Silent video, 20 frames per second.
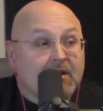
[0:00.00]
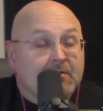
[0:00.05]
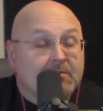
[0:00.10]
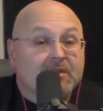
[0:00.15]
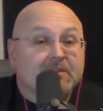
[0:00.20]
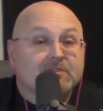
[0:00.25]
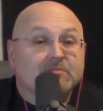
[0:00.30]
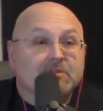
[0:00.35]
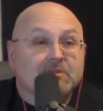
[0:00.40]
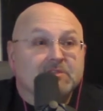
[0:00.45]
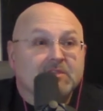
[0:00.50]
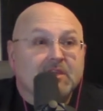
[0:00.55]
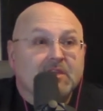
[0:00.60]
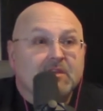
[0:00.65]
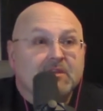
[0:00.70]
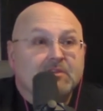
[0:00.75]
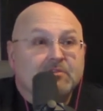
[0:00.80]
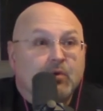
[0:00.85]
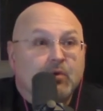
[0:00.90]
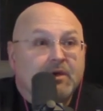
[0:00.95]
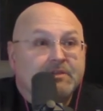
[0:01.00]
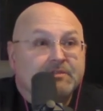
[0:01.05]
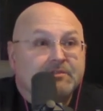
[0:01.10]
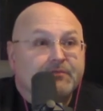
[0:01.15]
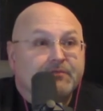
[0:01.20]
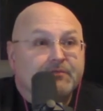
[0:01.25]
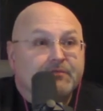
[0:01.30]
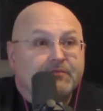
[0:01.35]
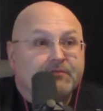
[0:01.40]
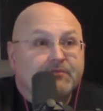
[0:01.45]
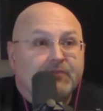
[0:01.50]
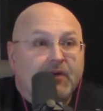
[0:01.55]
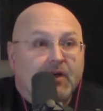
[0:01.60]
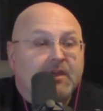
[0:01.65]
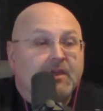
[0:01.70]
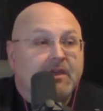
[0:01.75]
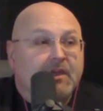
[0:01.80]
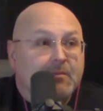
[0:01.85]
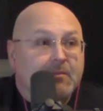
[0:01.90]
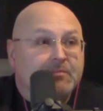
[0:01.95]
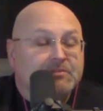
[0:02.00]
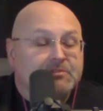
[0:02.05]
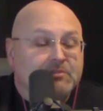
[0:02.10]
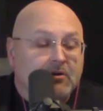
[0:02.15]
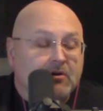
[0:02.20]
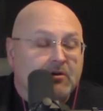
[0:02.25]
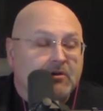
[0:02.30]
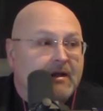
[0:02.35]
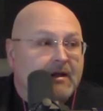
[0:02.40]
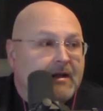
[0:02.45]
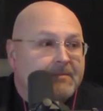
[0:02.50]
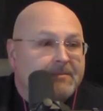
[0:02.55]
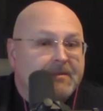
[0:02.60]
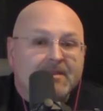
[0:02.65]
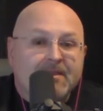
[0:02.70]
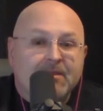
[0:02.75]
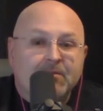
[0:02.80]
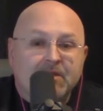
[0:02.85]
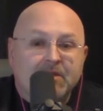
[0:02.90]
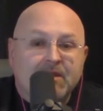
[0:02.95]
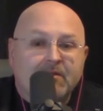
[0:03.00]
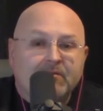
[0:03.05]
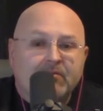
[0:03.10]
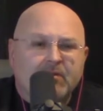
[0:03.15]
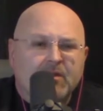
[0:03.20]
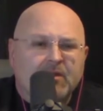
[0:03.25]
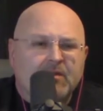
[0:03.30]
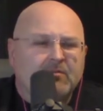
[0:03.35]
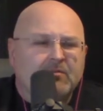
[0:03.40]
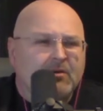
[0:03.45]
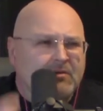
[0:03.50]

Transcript: You because know, we say that twice. We say that fucking so episode, times, yeah. and then we never. We go.